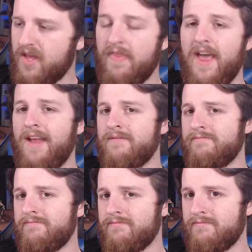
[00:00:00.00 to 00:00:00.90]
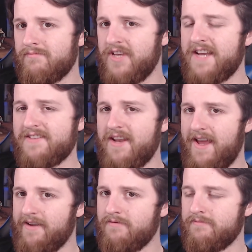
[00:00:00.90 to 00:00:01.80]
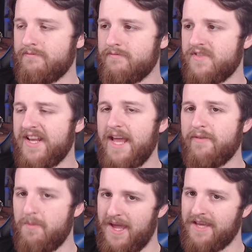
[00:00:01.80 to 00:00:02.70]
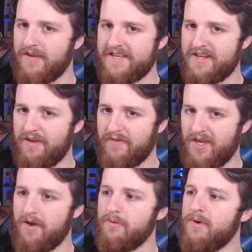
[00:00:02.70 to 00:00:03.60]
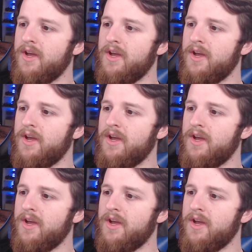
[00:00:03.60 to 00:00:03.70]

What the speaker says: And then today for me, yesterday for you,